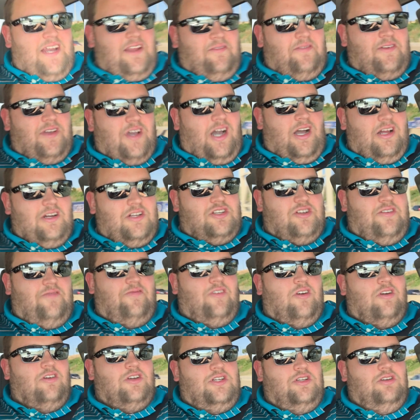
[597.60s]
of
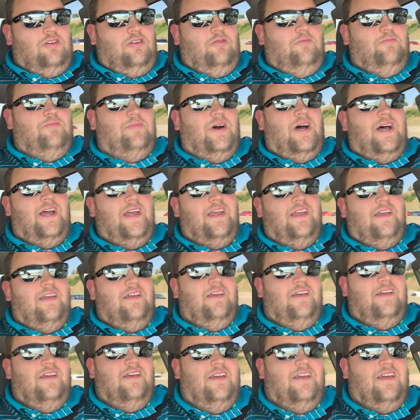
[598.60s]
controversial, but
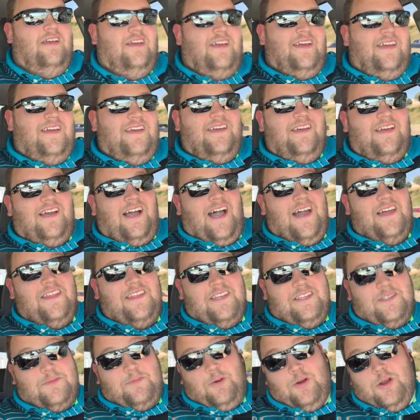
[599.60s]
I
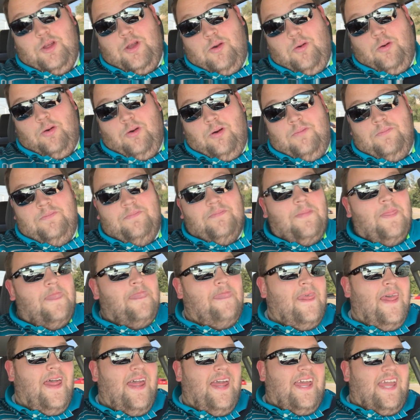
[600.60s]
think is pretty cool,
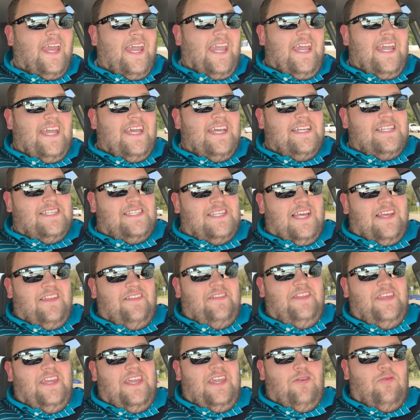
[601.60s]
is
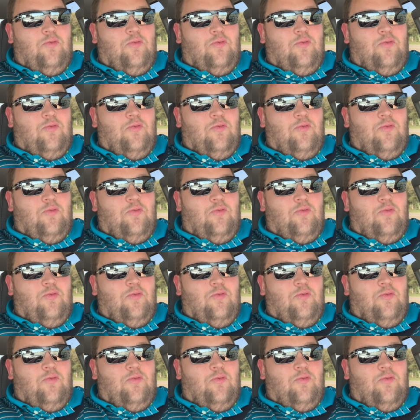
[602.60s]
the